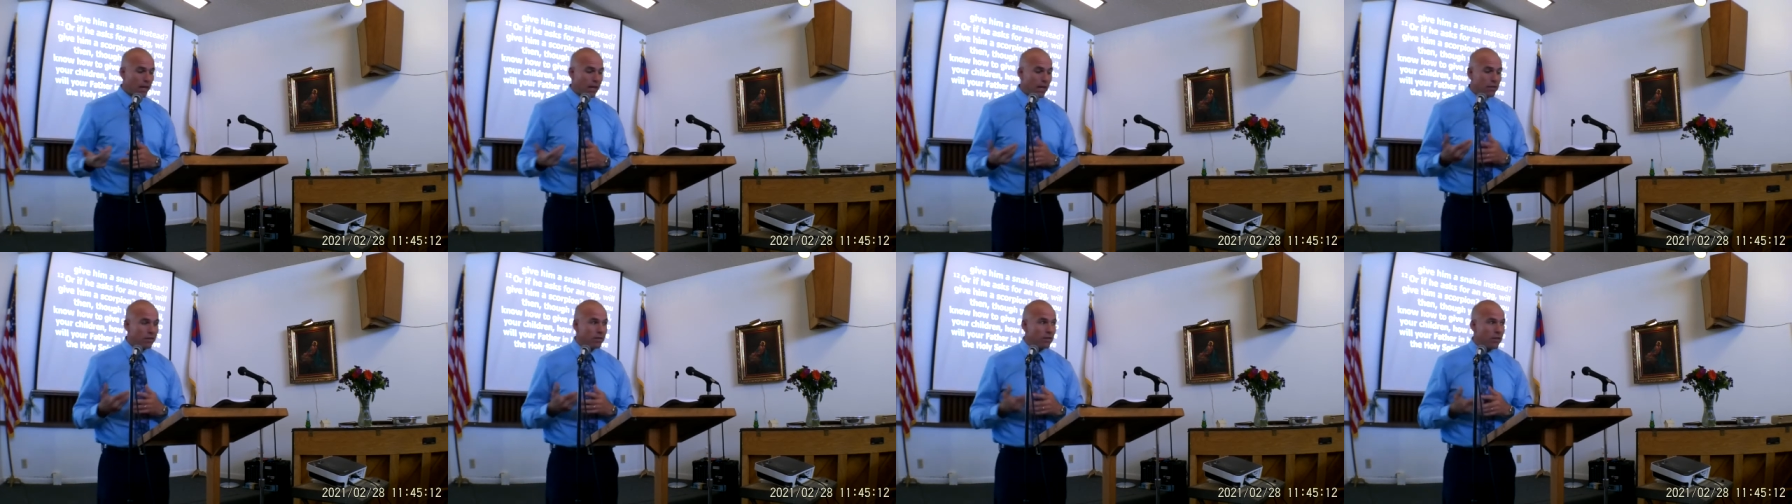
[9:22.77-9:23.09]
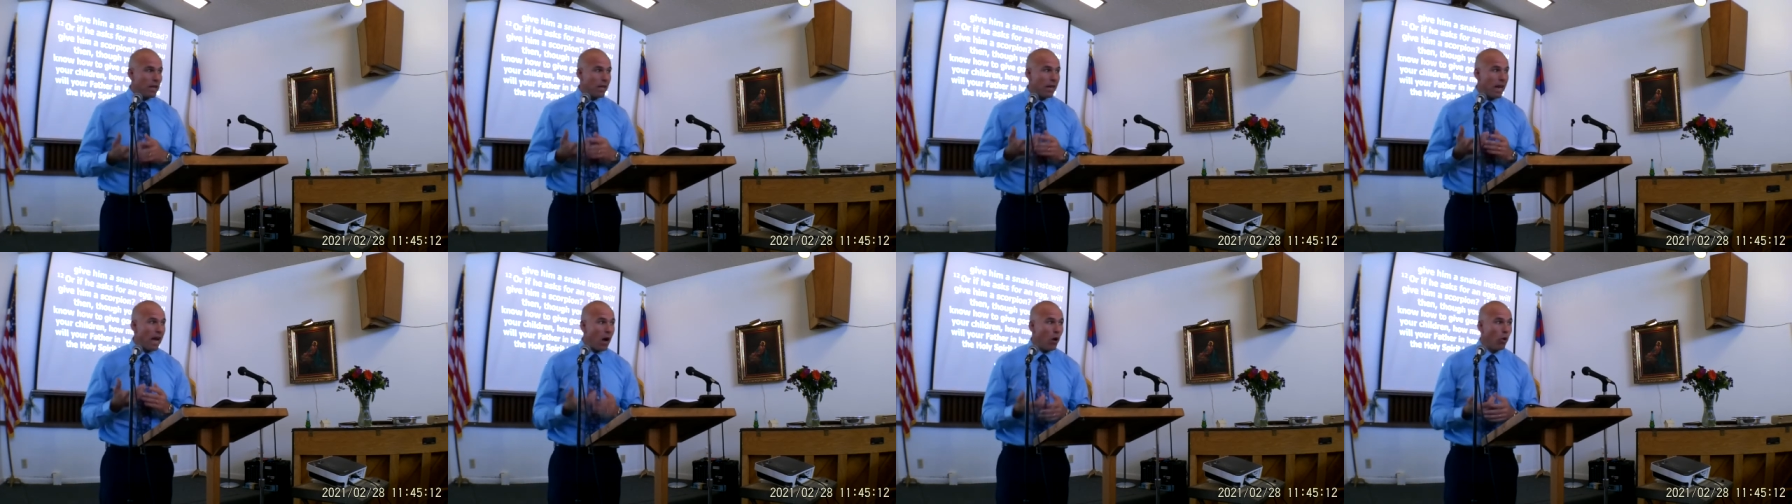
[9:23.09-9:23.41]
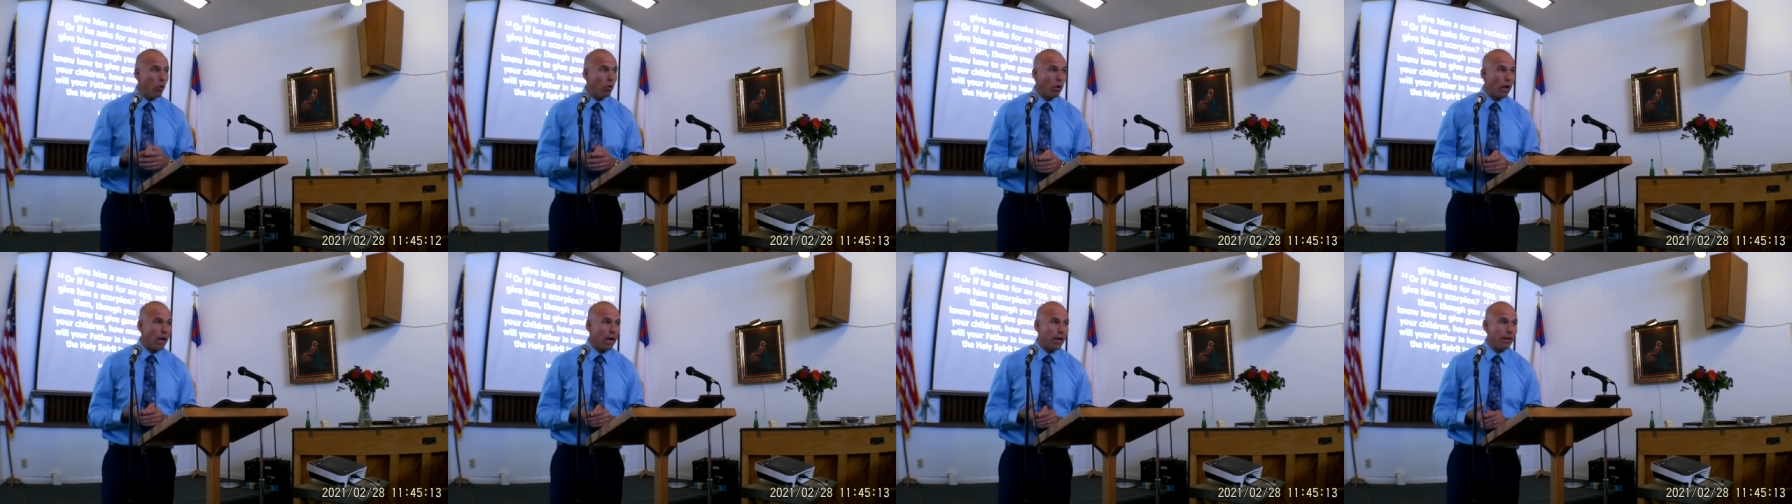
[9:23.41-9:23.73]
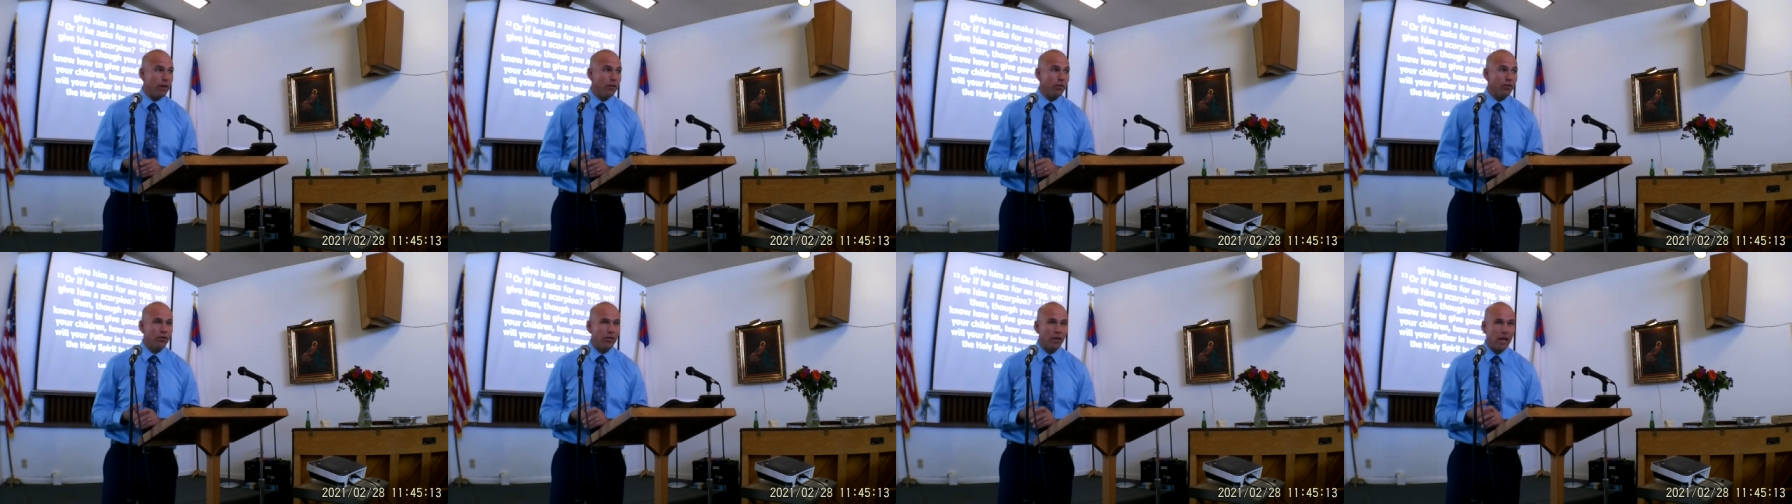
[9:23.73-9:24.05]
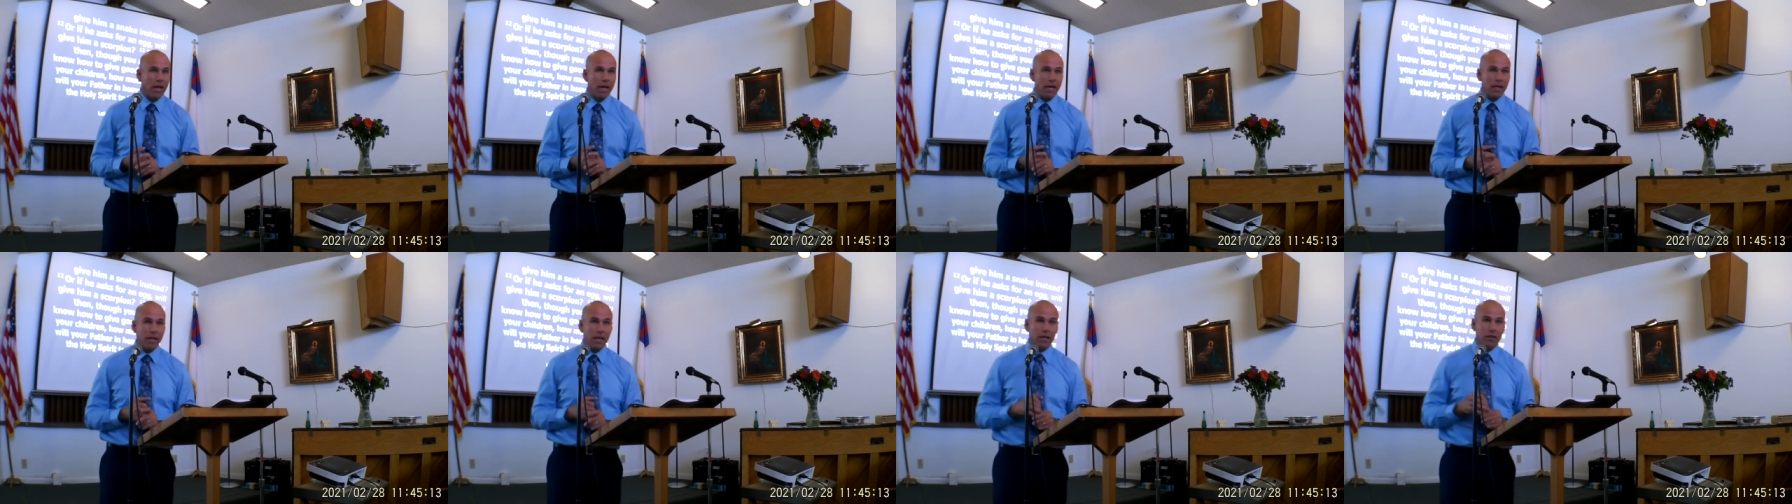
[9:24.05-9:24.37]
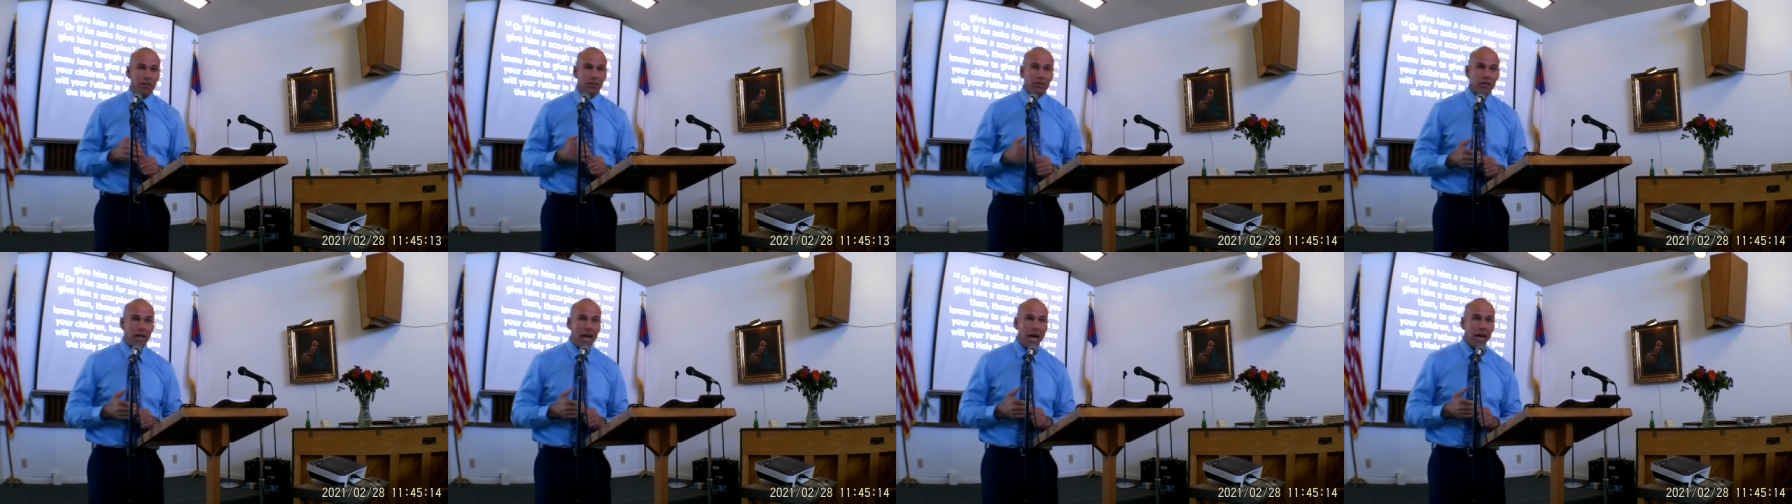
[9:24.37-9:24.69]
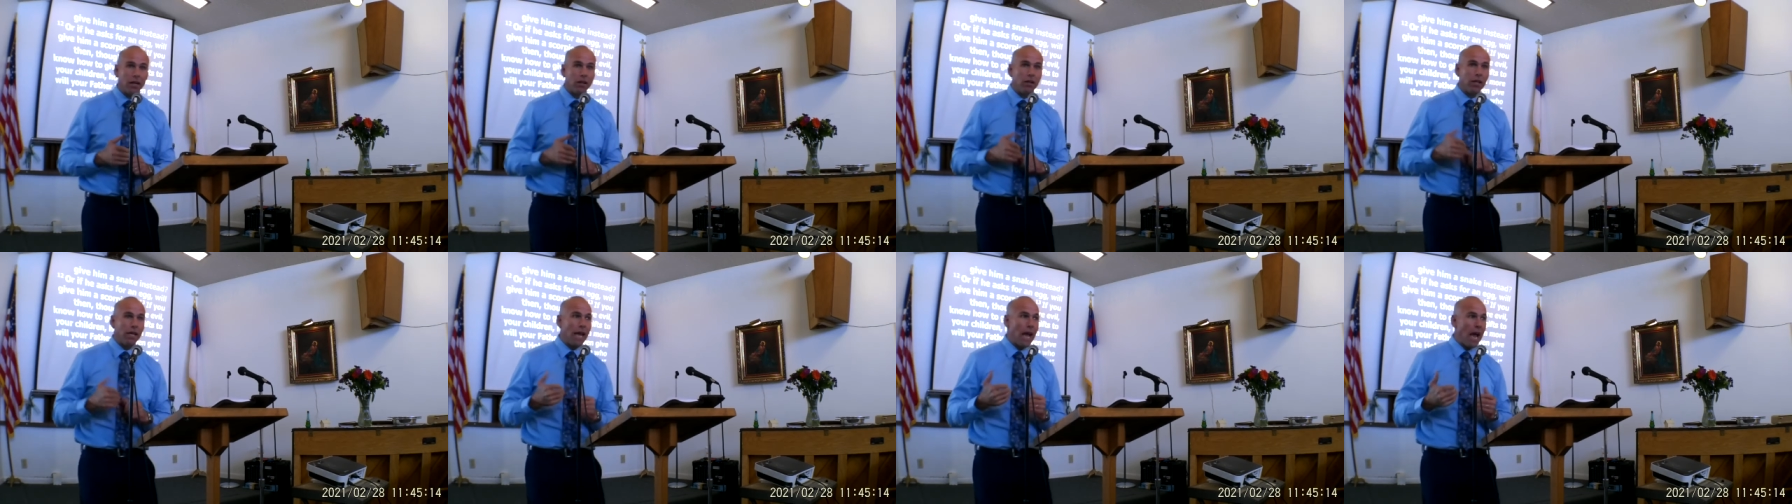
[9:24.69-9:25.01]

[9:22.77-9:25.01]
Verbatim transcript: it's an outline of saying exactly